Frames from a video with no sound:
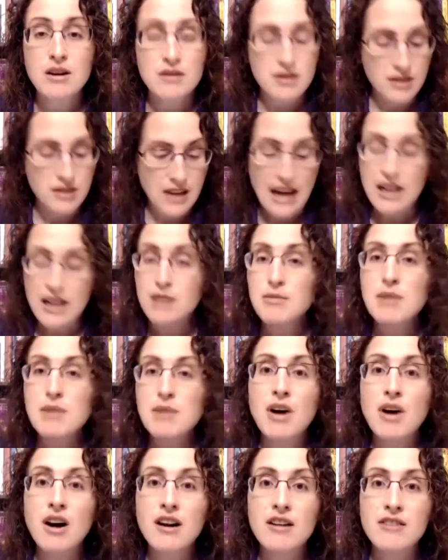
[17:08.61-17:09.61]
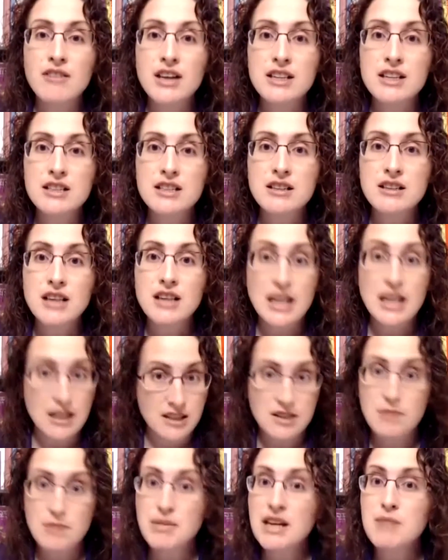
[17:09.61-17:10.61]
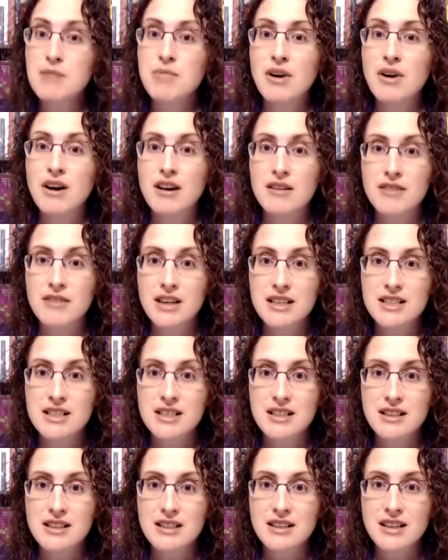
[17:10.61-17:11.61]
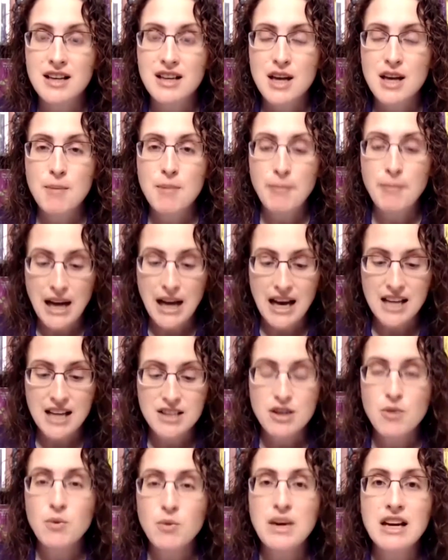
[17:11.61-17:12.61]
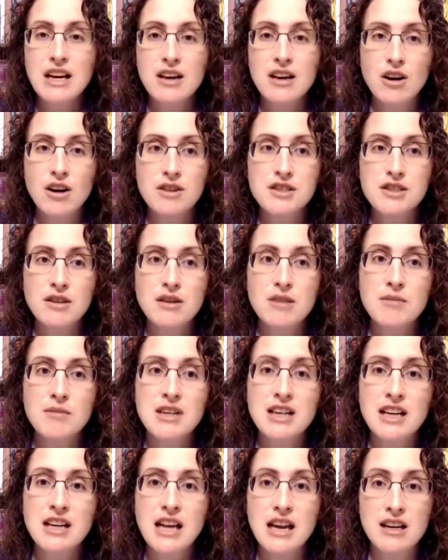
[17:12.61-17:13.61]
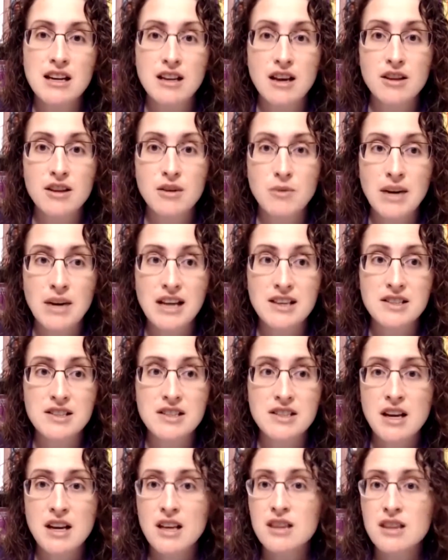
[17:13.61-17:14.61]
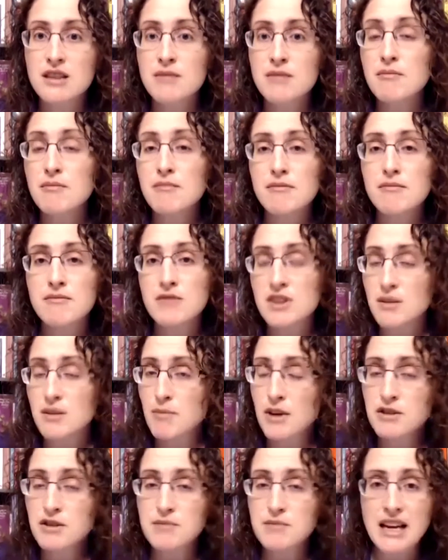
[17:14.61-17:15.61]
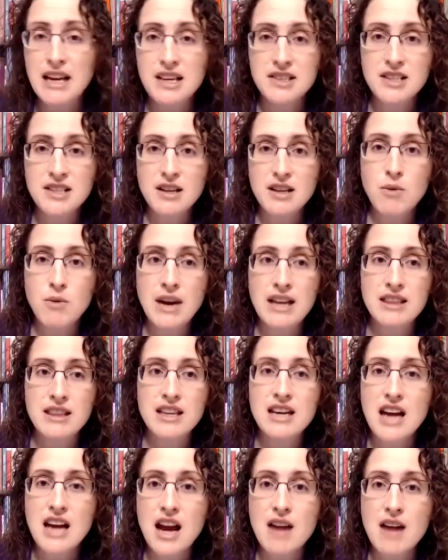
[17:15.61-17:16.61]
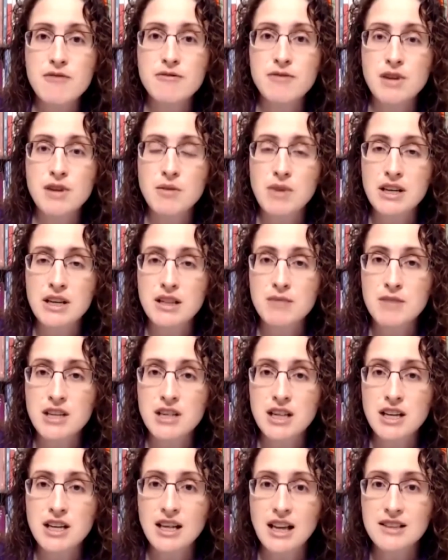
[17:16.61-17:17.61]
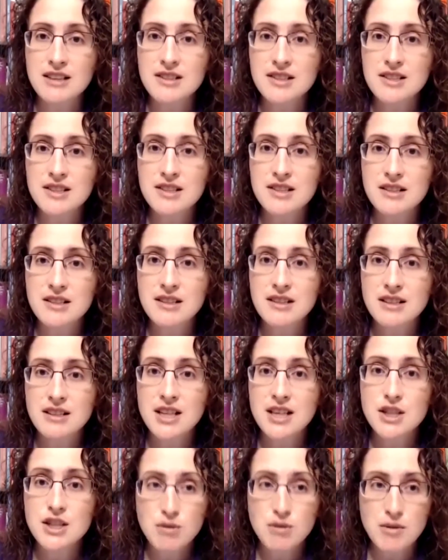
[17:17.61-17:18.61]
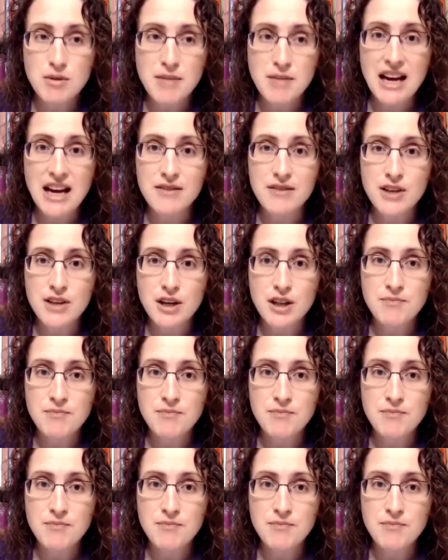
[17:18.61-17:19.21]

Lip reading: That can be part of it. It's a big part of it. But we can also communicate in other ways. The most basic way that everyone communicates is through behavior.